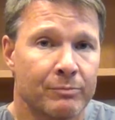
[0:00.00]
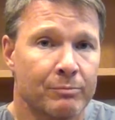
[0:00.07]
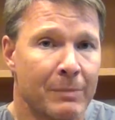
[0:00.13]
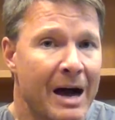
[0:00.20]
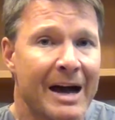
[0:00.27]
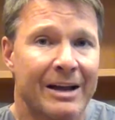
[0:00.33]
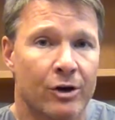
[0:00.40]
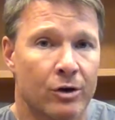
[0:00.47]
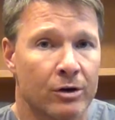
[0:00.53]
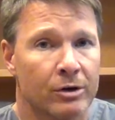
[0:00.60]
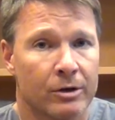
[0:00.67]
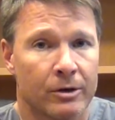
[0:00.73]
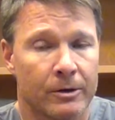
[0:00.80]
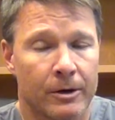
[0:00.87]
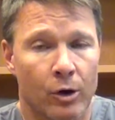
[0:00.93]
minor
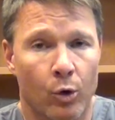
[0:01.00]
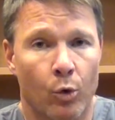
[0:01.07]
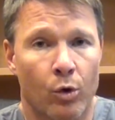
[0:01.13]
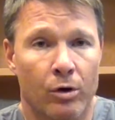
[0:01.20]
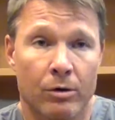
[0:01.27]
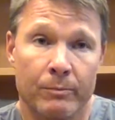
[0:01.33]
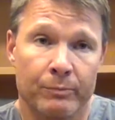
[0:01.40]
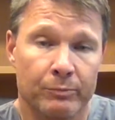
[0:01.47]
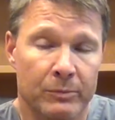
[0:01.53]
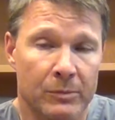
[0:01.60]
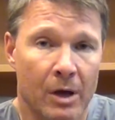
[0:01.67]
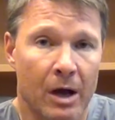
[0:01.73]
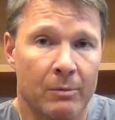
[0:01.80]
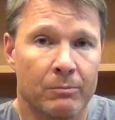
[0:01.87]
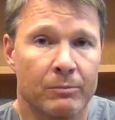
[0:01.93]
or
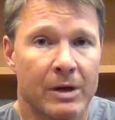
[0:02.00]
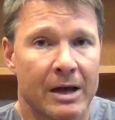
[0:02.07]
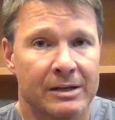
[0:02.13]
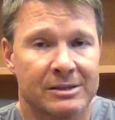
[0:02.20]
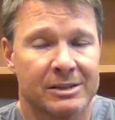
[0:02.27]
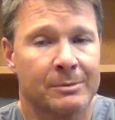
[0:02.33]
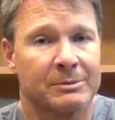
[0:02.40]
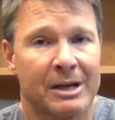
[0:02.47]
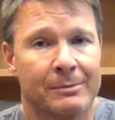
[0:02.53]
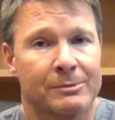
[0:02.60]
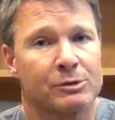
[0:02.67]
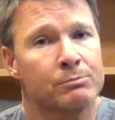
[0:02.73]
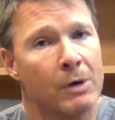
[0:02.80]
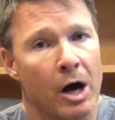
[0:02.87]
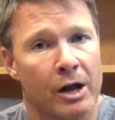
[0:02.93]
um, at
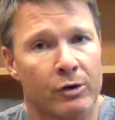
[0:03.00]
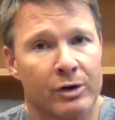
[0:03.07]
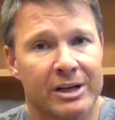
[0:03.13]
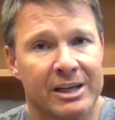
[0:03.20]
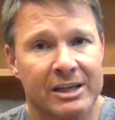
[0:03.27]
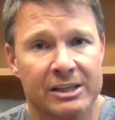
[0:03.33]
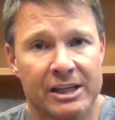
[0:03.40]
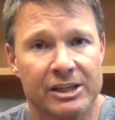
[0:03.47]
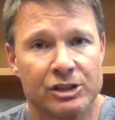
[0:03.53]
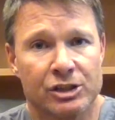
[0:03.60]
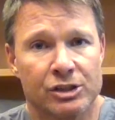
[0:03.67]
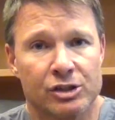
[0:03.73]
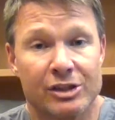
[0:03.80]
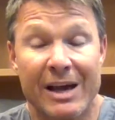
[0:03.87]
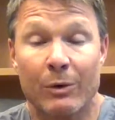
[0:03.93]
sometimes moderate
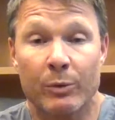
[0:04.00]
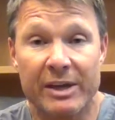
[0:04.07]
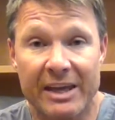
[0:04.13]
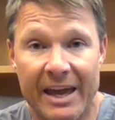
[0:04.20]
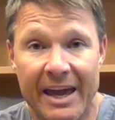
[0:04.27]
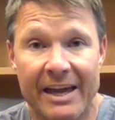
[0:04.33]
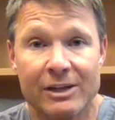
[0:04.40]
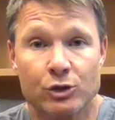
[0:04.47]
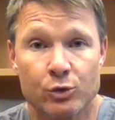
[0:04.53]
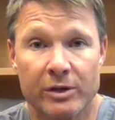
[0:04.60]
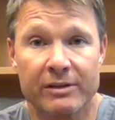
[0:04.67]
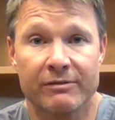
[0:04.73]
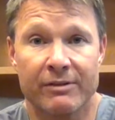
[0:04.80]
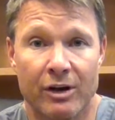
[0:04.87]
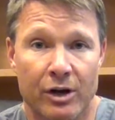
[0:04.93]
conditions that we can
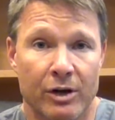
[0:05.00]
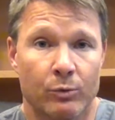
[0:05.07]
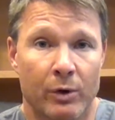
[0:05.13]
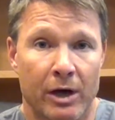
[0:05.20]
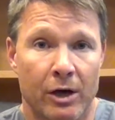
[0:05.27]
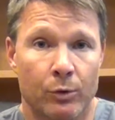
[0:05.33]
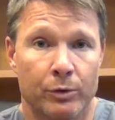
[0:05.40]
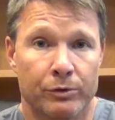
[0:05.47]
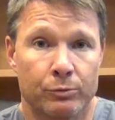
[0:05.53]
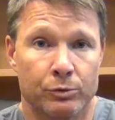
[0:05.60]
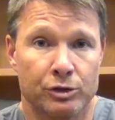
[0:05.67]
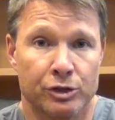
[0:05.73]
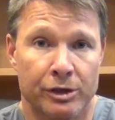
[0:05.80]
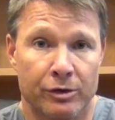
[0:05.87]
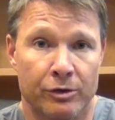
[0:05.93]
treat very well with
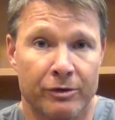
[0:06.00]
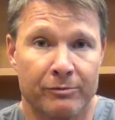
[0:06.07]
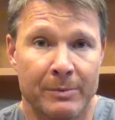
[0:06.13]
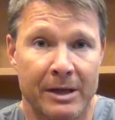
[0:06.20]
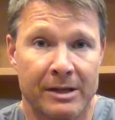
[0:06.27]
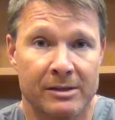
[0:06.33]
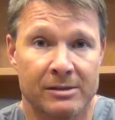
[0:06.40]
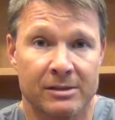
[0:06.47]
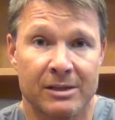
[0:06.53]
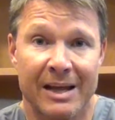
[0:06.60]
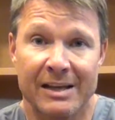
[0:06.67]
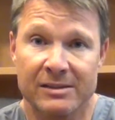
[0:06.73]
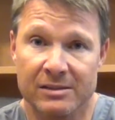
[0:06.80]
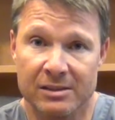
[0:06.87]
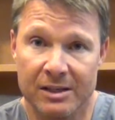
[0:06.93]
regenerative medicine
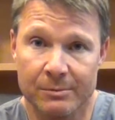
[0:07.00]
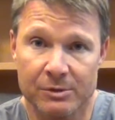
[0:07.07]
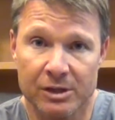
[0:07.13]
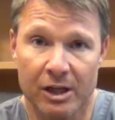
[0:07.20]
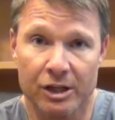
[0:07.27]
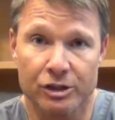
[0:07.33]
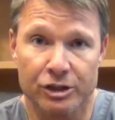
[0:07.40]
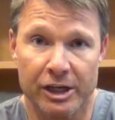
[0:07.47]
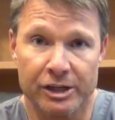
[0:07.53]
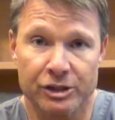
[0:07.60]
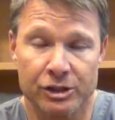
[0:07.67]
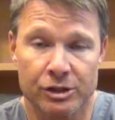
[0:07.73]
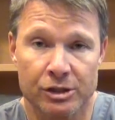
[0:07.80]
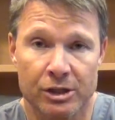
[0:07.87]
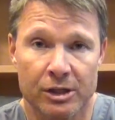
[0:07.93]
and stem cell
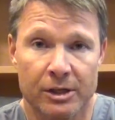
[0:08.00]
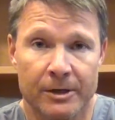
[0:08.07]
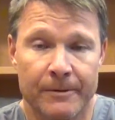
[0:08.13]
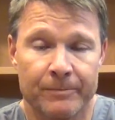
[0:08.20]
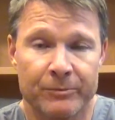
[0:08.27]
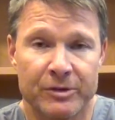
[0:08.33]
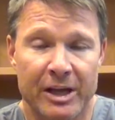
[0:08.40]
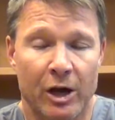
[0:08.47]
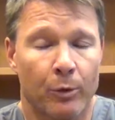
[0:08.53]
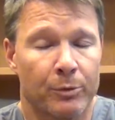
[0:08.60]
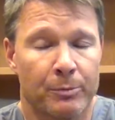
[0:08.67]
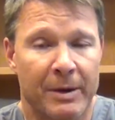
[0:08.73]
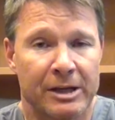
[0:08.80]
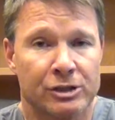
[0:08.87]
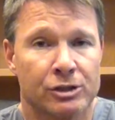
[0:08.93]
injections to help the
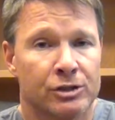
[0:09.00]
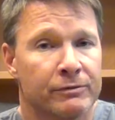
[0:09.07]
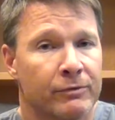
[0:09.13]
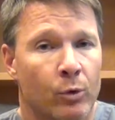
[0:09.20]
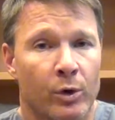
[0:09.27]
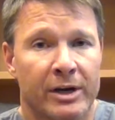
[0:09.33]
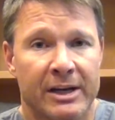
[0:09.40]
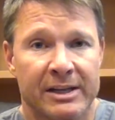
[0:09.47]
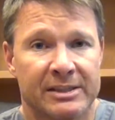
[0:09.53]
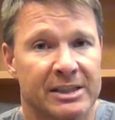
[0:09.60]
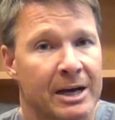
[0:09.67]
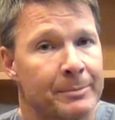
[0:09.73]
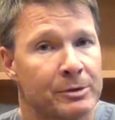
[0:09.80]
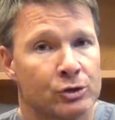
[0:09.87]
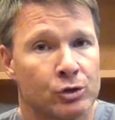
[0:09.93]
patients avoid any
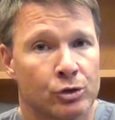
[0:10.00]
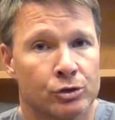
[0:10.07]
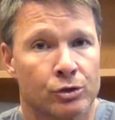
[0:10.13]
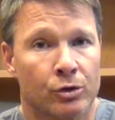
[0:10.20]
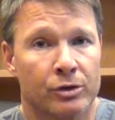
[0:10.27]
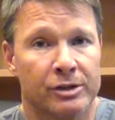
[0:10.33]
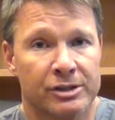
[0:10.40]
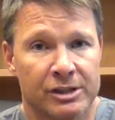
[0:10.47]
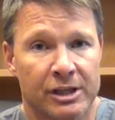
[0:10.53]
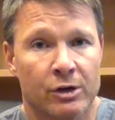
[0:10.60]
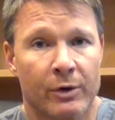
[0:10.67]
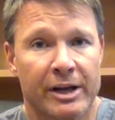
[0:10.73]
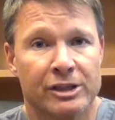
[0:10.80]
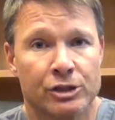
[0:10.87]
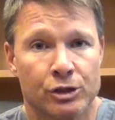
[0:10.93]
type of surgical
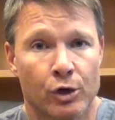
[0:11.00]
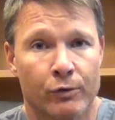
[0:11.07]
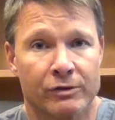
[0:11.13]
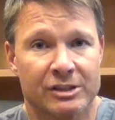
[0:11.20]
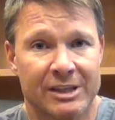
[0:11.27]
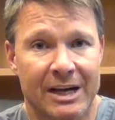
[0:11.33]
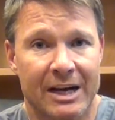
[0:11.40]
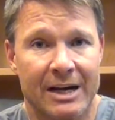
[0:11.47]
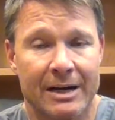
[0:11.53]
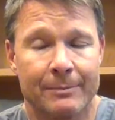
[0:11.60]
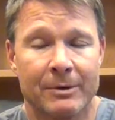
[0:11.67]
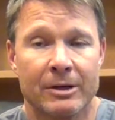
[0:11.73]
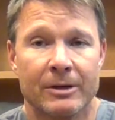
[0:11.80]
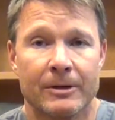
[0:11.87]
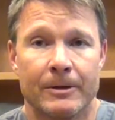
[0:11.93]
consideration over time.
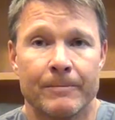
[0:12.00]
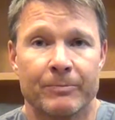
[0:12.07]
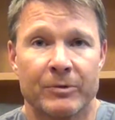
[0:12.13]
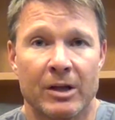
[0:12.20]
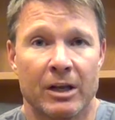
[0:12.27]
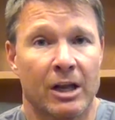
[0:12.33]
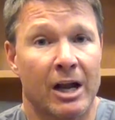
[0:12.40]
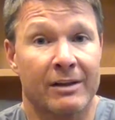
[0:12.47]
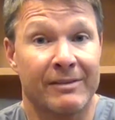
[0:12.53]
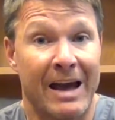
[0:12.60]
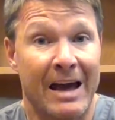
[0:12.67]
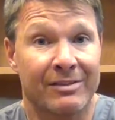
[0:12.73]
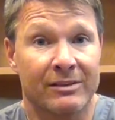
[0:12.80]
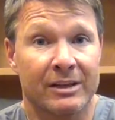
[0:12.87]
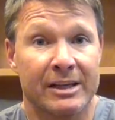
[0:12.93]
A lot of
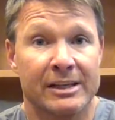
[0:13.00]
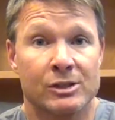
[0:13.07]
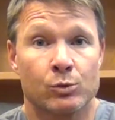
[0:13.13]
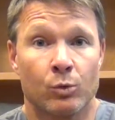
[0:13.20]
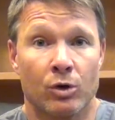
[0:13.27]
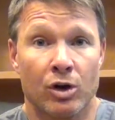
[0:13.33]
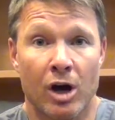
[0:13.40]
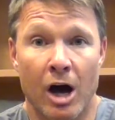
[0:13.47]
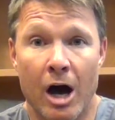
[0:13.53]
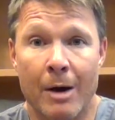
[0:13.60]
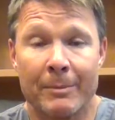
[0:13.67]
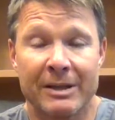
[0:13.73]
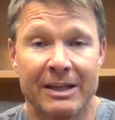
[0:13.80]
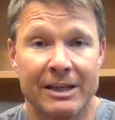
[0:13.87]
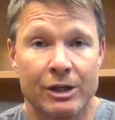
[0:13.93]
athletes will
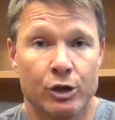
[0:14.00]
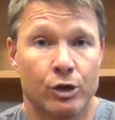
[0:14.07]
commonly